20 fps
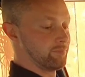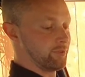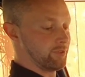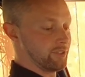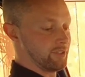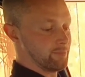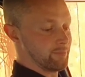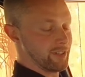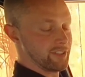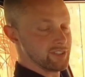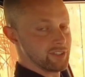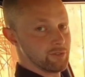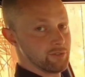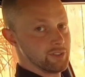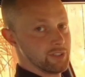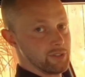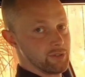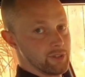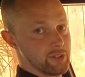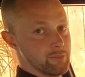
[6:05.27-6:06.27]
put it in my
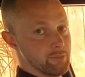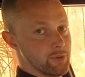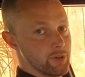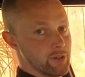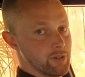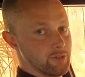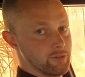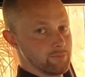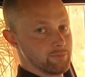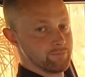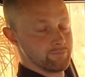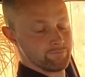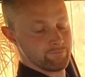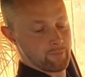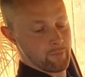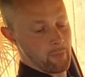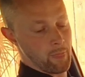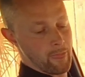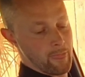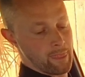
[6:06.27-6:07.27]
73 Brougham.
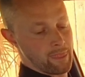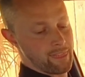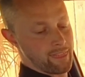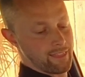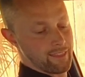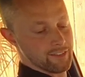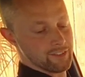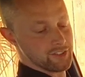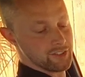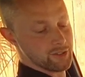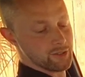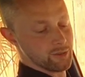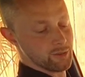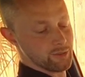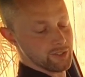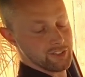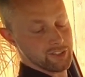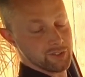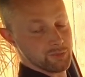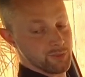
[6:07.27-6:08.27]
So
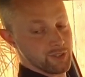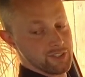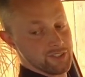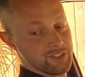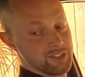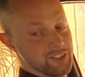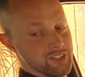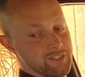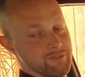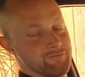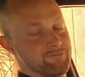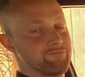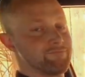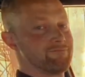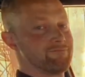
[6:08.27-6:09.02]
this is what you see.